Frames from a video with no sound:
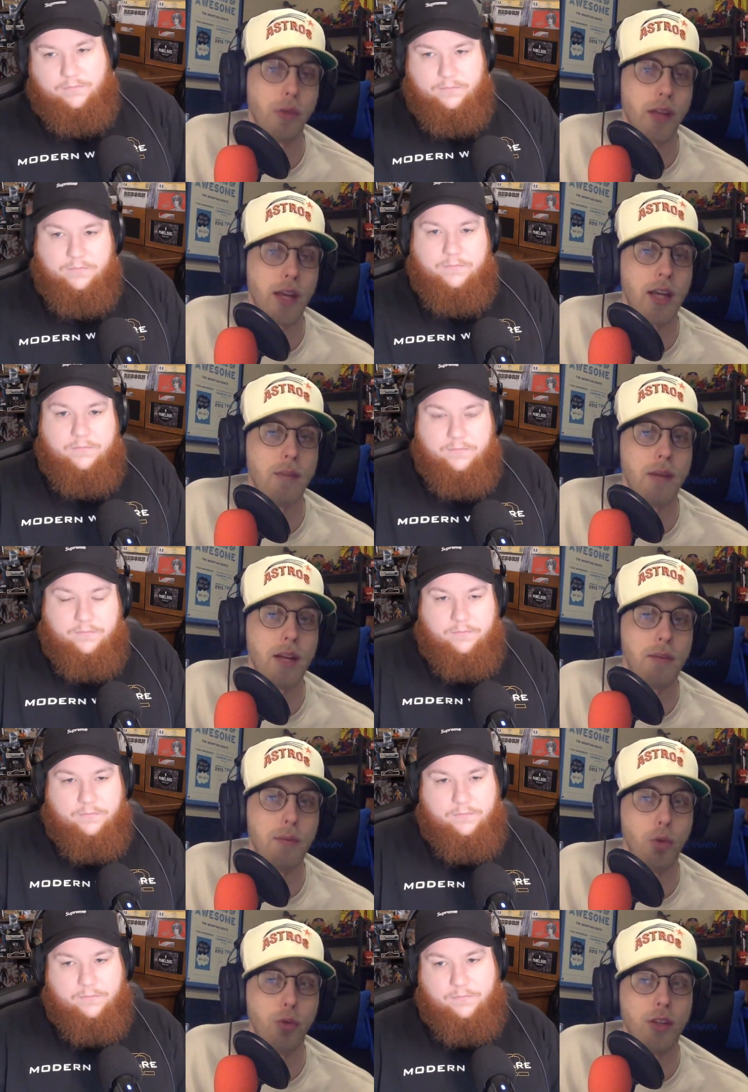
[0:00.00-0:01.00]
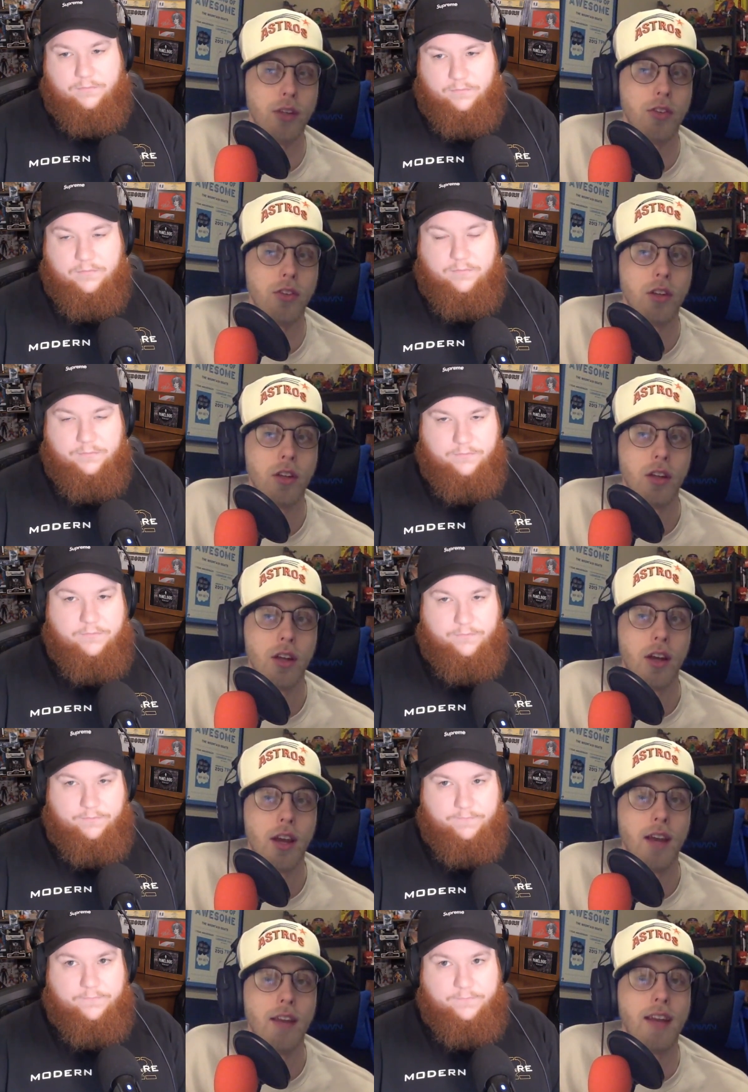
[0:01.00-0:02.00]
Speaker 1: mm-hmm. with animated movies,
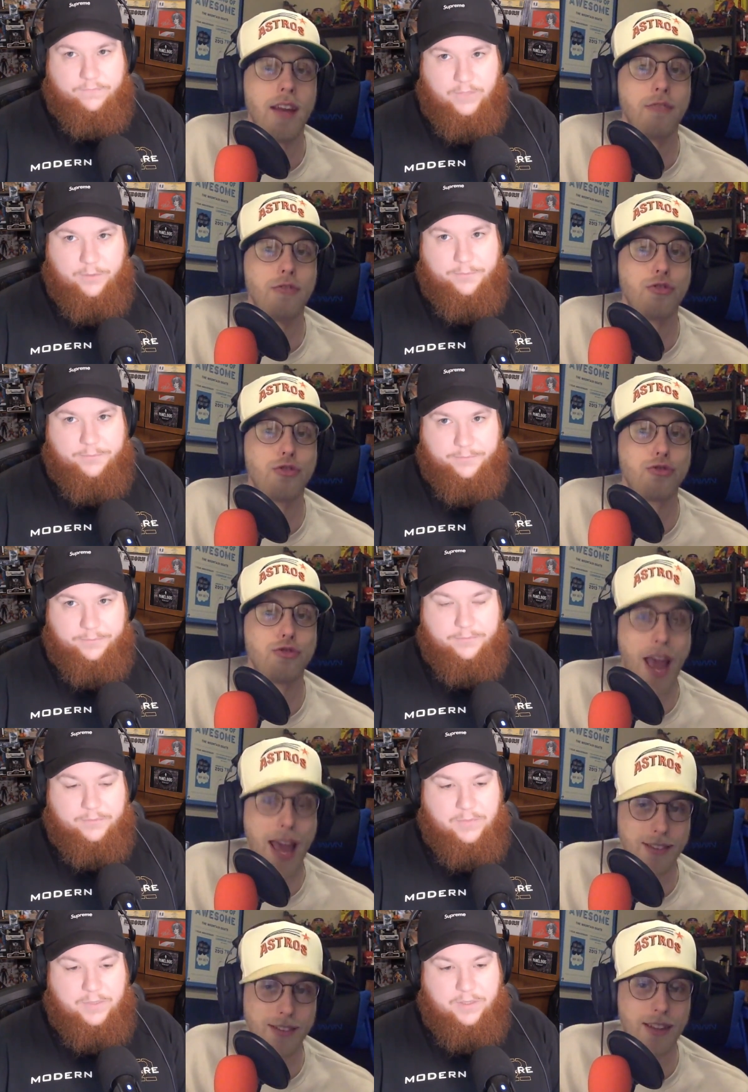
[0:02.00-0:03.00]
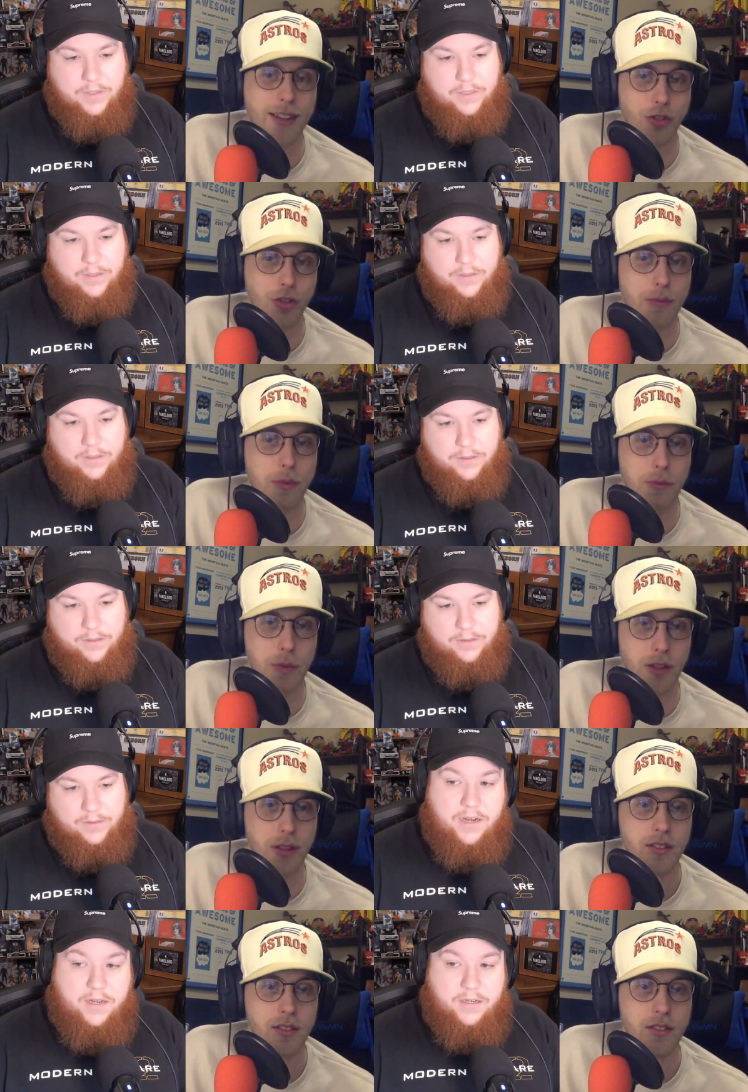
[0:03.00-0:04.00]
mm-hmm, and they mm-hmm. have drastically dropped the
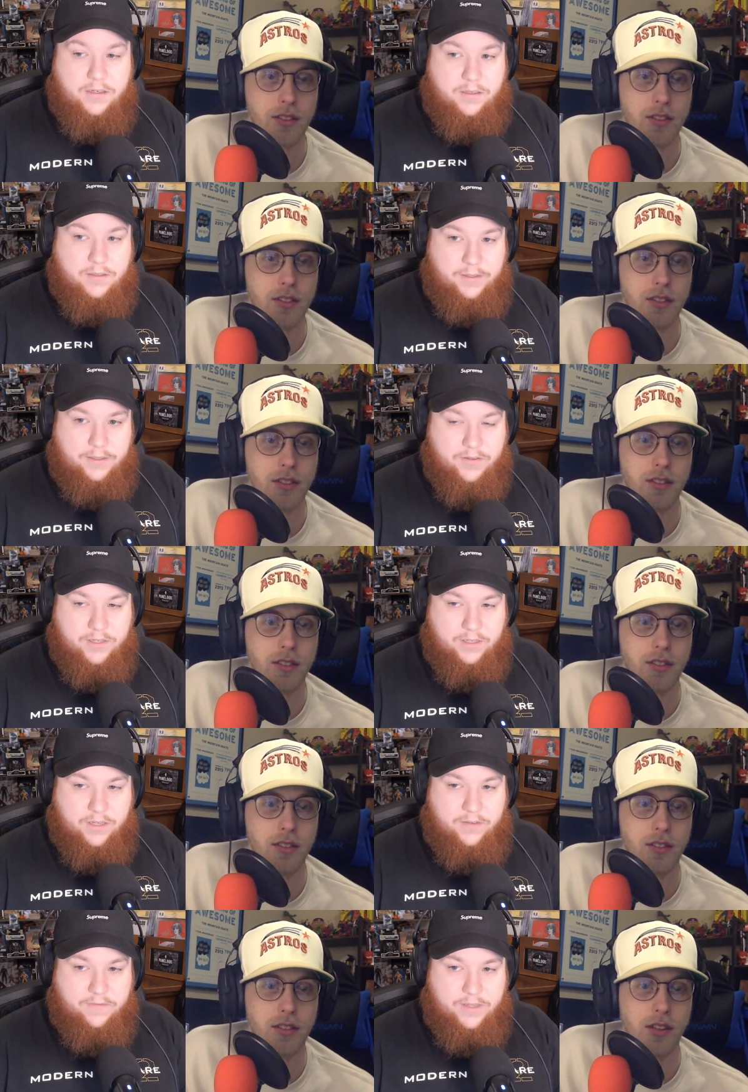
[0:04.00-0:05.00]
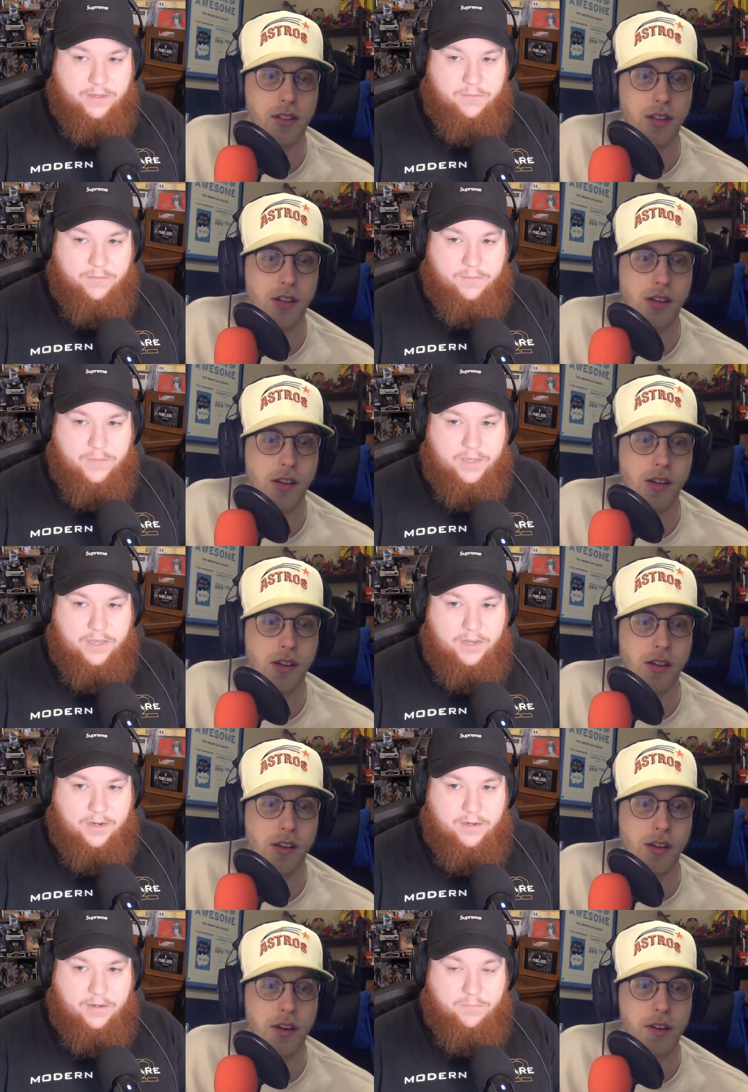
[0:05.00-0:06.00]
ball.
Speaker 2: I used to love them,
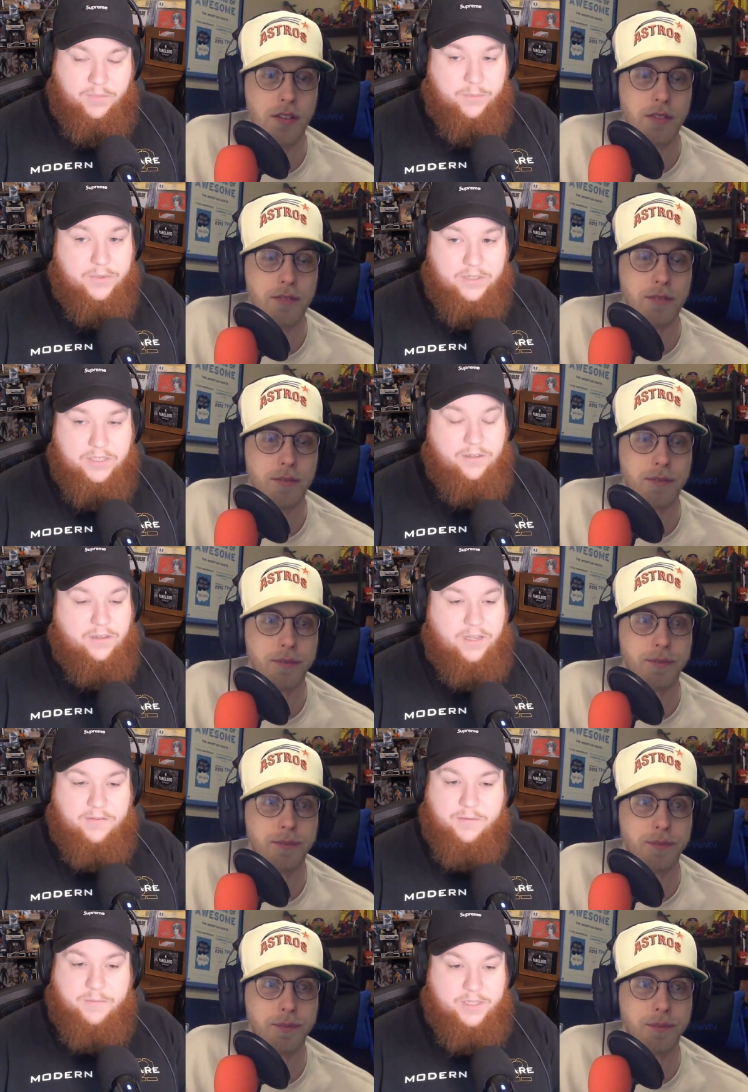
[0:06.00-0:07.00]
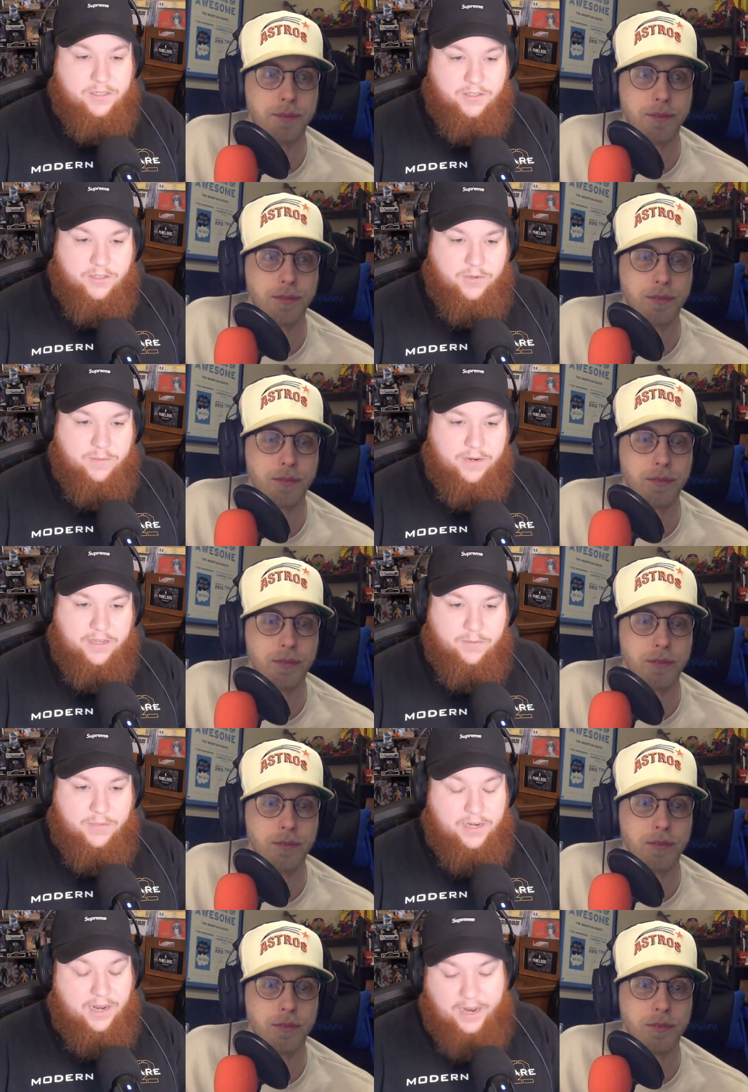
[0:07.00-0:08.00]
and people still love them and still swear by
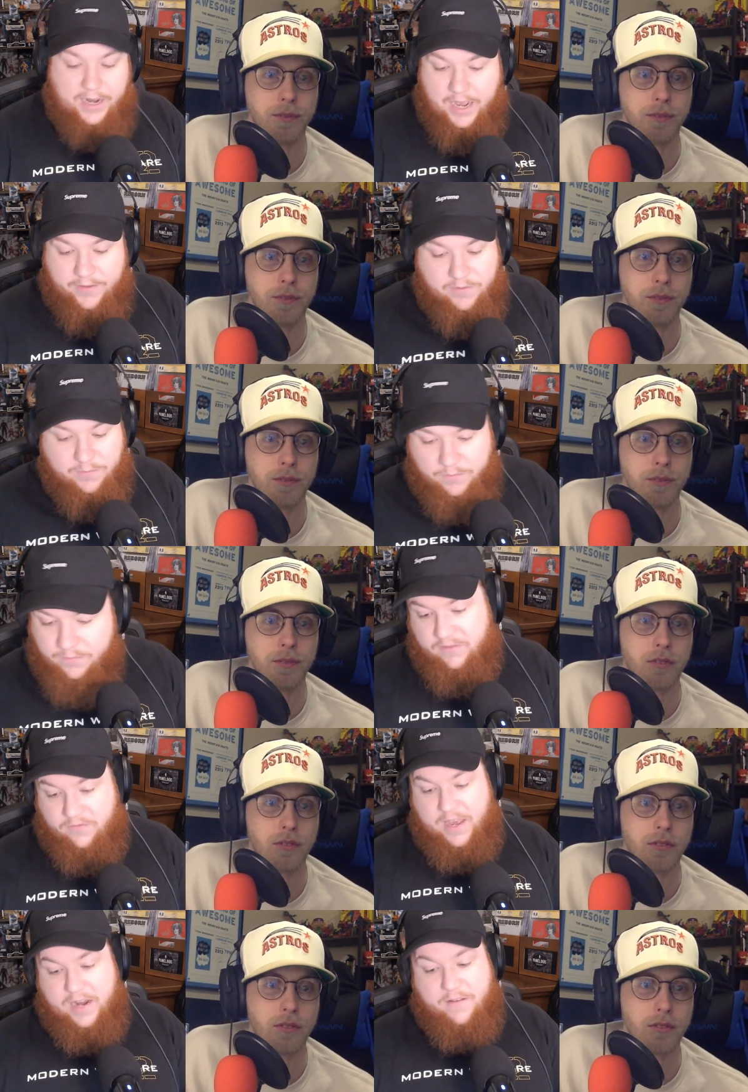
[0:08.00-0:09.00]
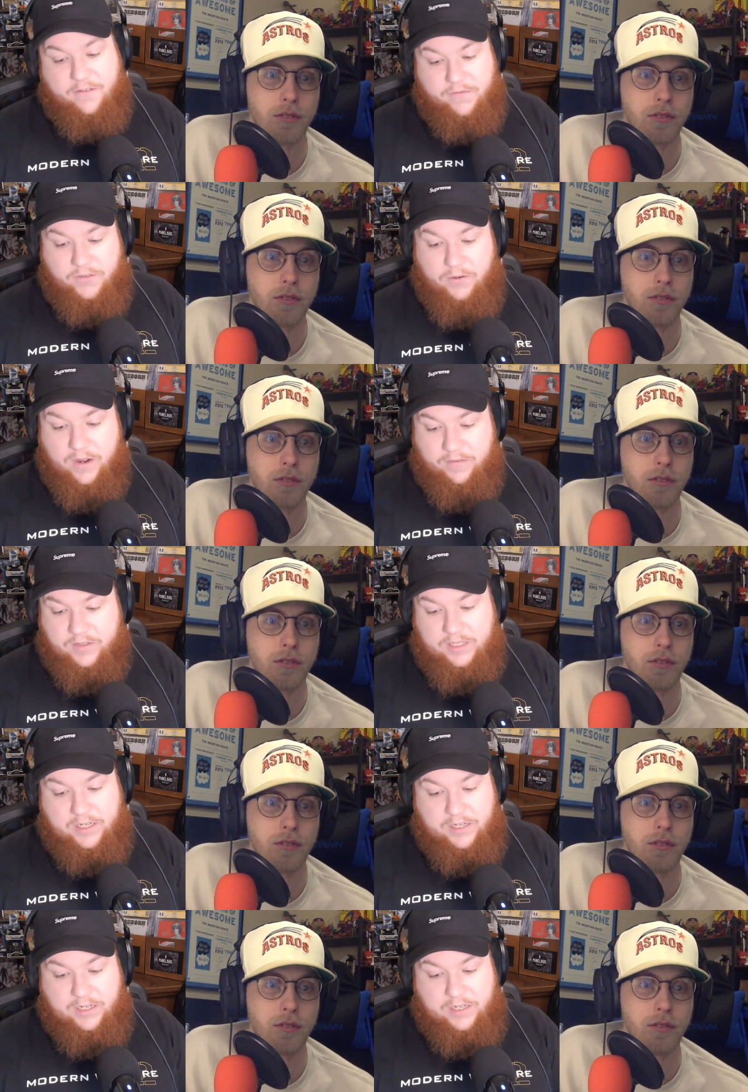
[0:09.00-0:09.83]
them, but I haven't been a fan of the few I've